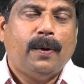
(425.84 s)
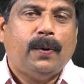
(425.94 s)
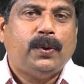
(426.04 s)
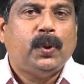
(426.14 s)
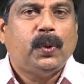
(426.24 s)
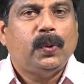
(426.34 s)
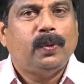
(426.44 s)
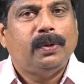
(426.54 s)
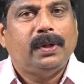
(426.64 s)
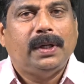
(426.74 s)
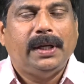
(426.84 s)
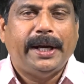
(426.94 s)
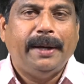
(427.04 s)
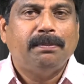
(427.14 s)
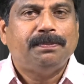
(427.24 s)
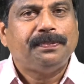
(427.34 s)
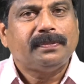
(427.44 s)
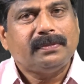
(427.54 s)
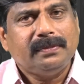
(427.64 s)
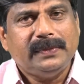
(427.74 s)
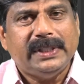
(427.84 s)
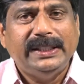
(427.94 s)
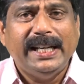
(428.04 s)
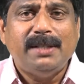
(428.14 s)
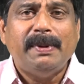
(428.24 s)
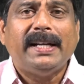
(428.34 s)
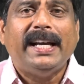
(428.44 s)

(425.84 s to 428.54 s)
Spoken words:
So he came, salesman